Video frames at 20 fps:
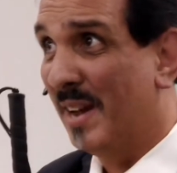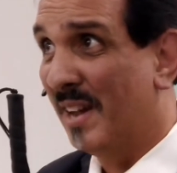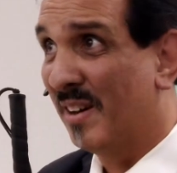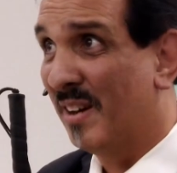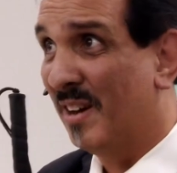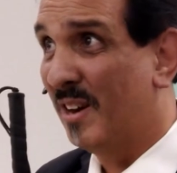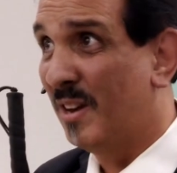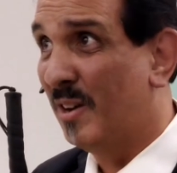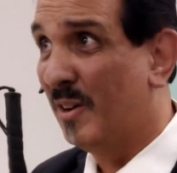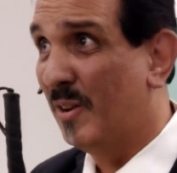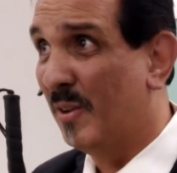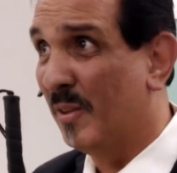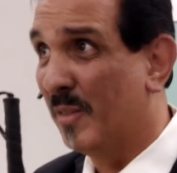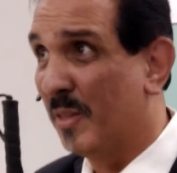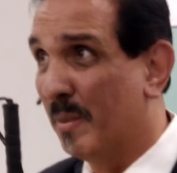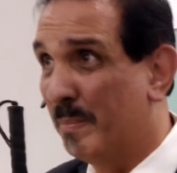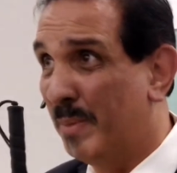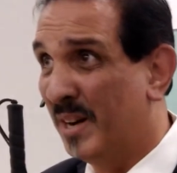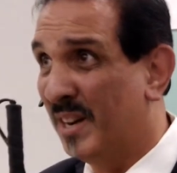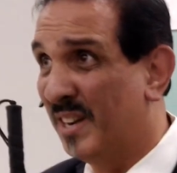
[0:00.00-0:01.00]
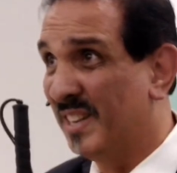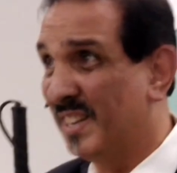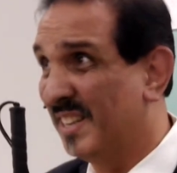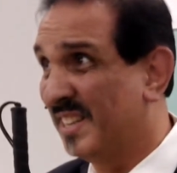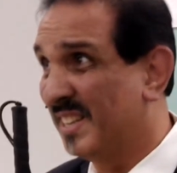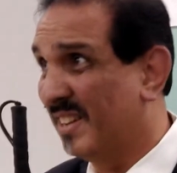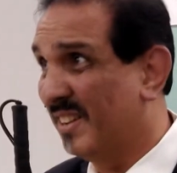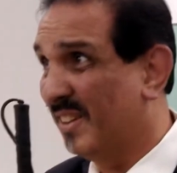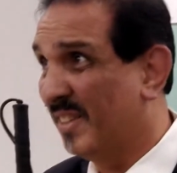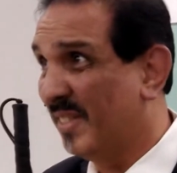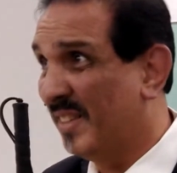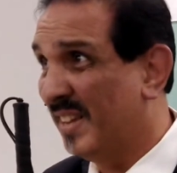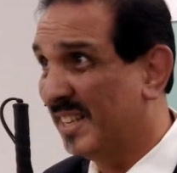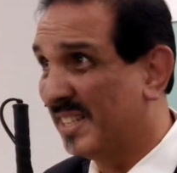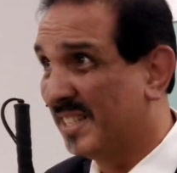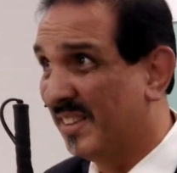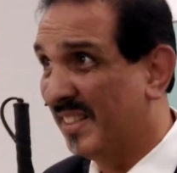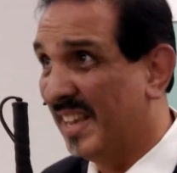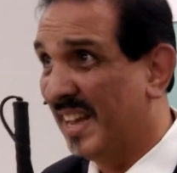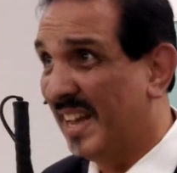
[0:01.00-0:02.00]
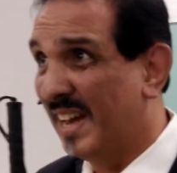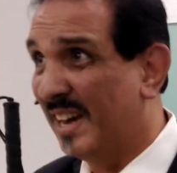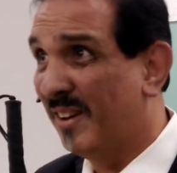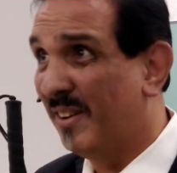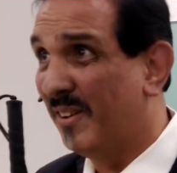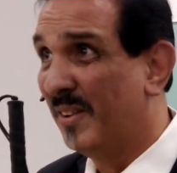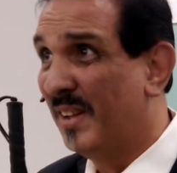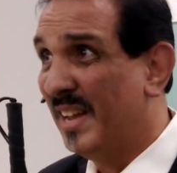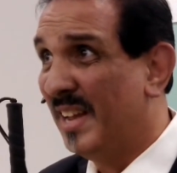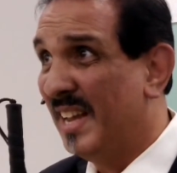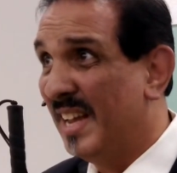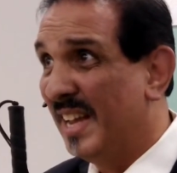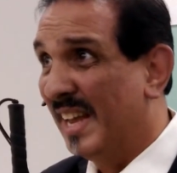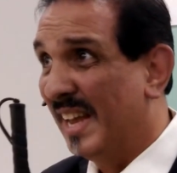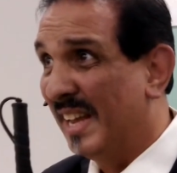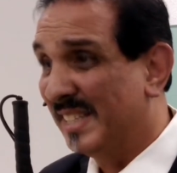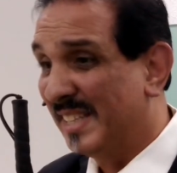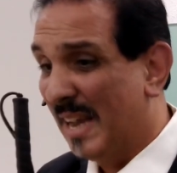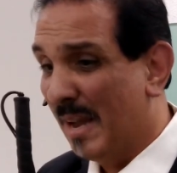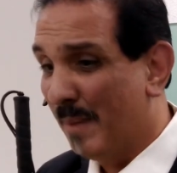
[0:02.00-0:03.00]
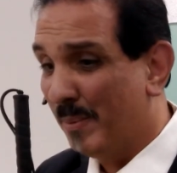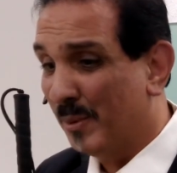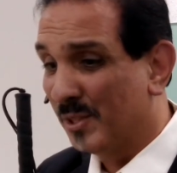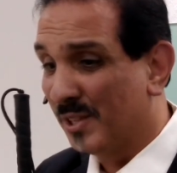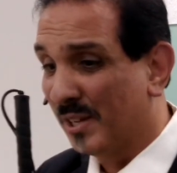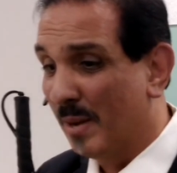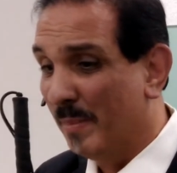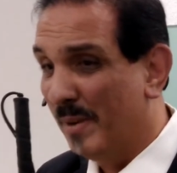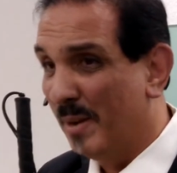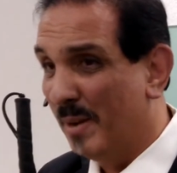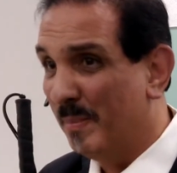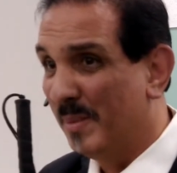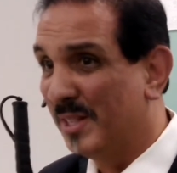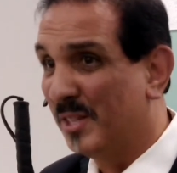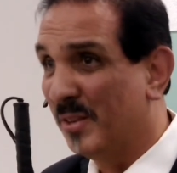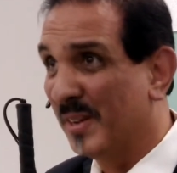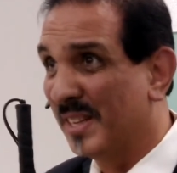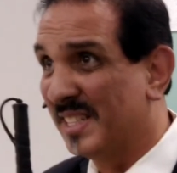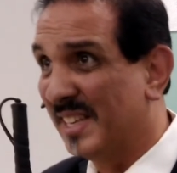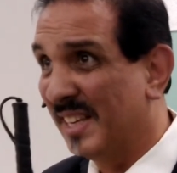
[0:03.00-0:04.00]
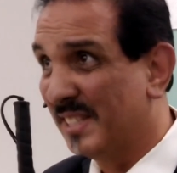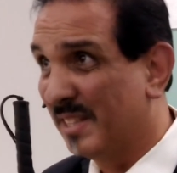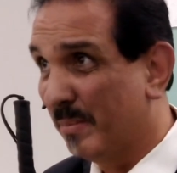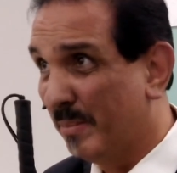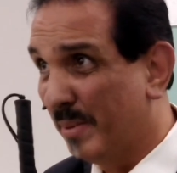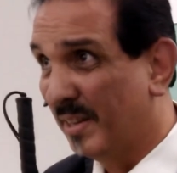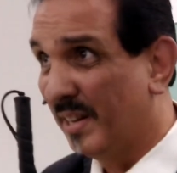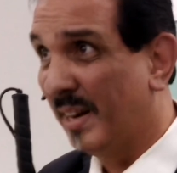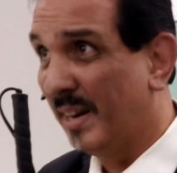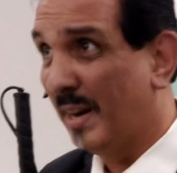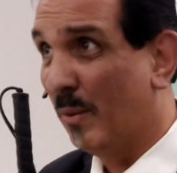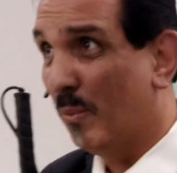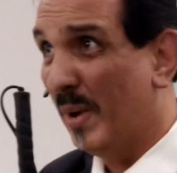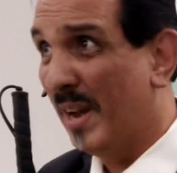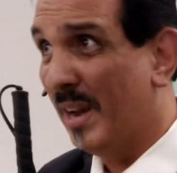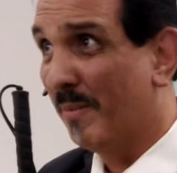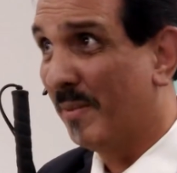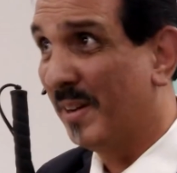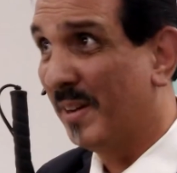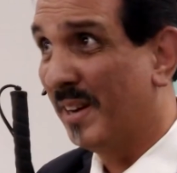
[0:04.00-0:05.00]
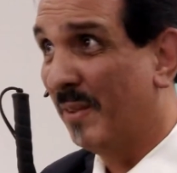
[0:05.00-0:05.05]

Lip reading: Oh, the bugs, oh, this or that, oh, is Apple's commitment to accessibility wavering?